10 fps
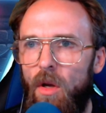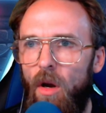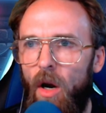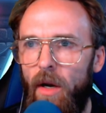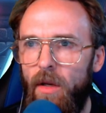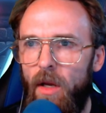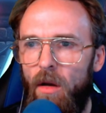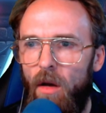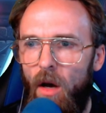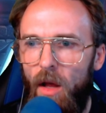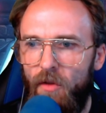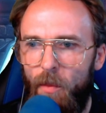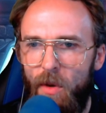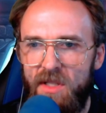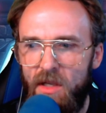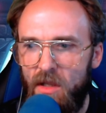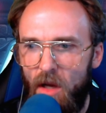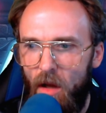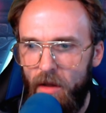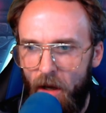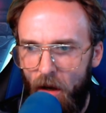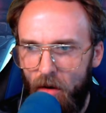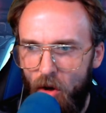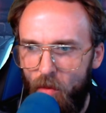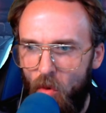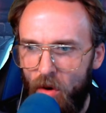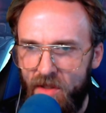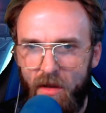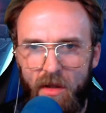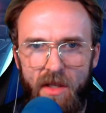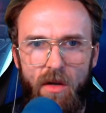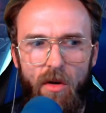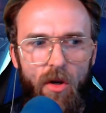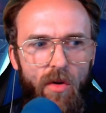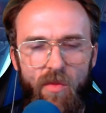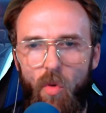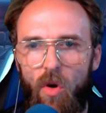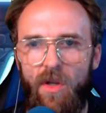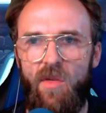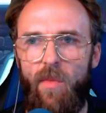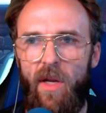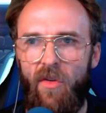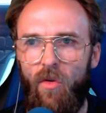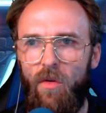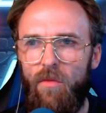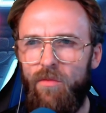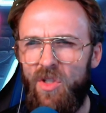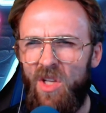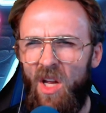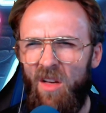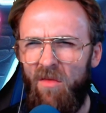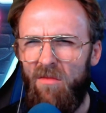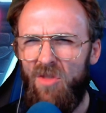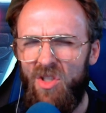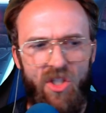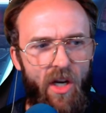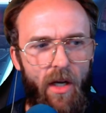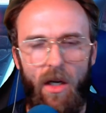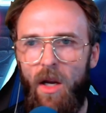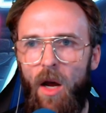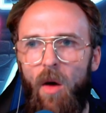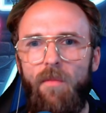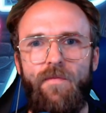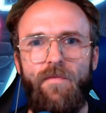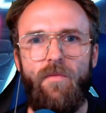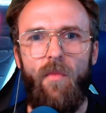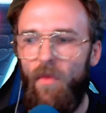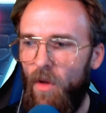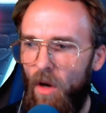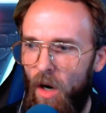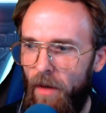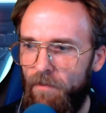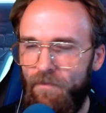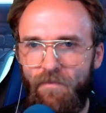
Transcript: All right, yeah. I'll have to bust in. I'll yeah, I'll go more into this. I'll go into more into Mantle. I'm just kind of just checking it out. All right.